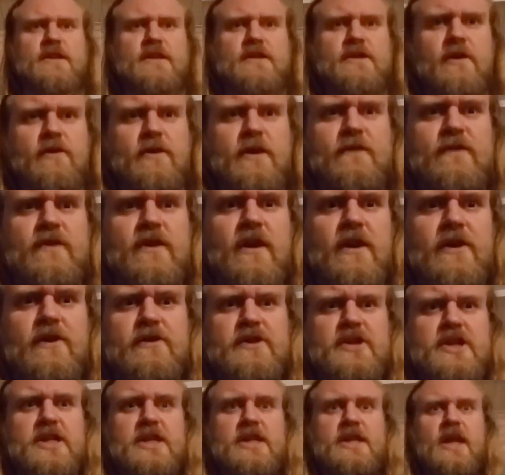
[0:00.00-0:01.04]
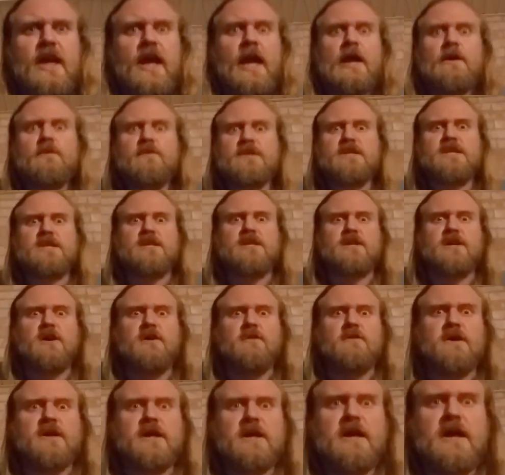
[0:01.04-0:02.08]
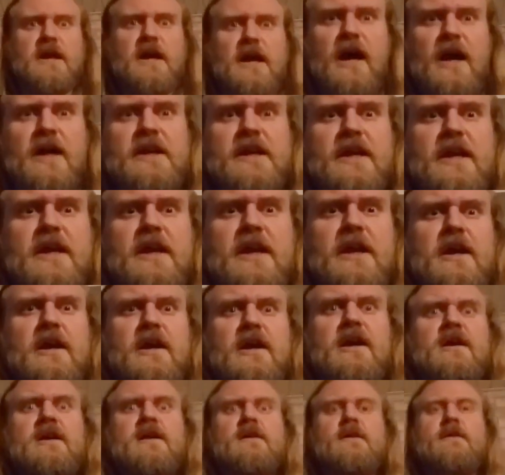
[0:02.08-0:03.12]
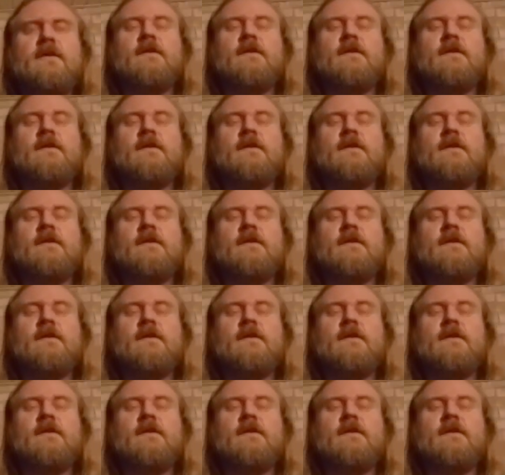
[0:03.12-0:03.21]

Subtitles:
and don't even understand what's going on here.